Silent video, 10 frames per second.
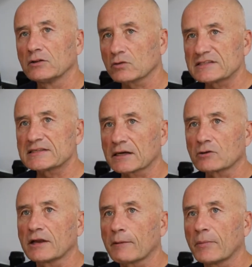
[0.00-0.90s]
Donc c'est ça
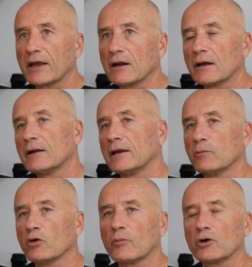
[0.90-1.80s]
qu'on appelle les
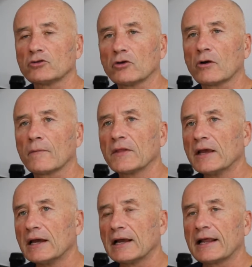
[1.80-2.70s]
murs porteurs.
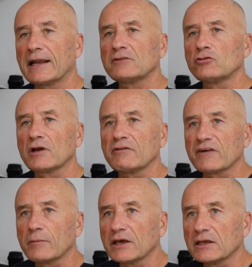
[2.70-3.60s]
Nature
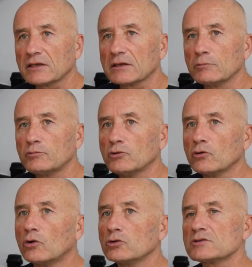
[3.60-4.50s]
makes the back
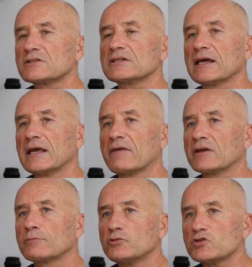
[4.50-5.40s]
teeth larger
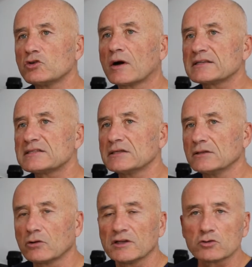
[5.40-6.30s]
with bigger
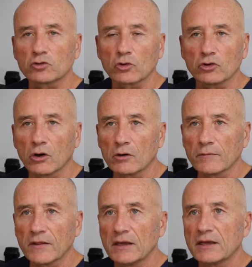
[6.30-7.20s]
root volumes than
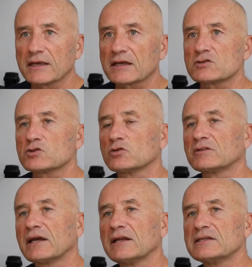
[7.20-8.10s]
our other teeth,
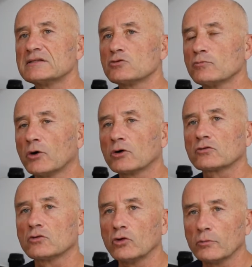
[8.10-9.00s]
as they are the
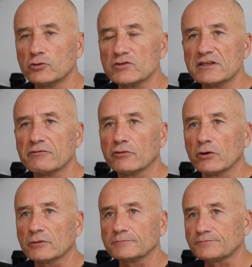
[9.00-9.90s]
ones which
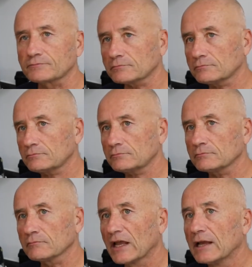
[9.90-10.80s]
bear more effort.
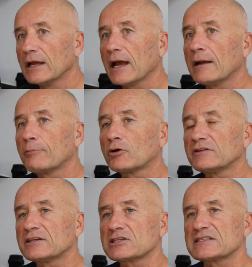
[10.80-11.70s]
They
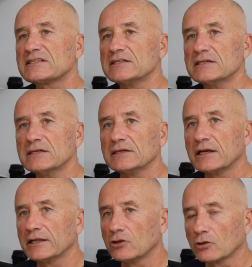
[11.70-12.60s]
protect the front
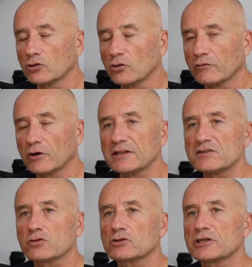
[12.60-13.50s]
teeth from
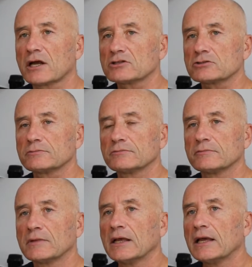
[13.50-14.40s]
overload.
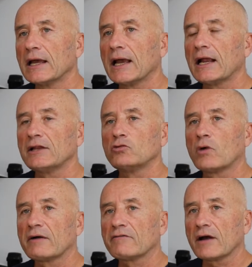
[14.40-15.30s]
Their presence
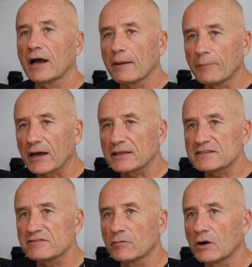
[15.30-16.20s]
is
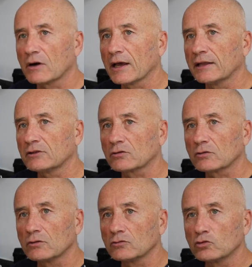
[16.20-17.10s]
fundamental in order
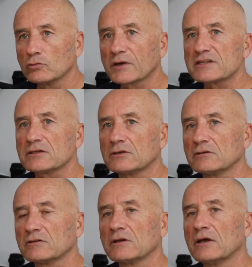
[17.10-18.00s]
to support the load.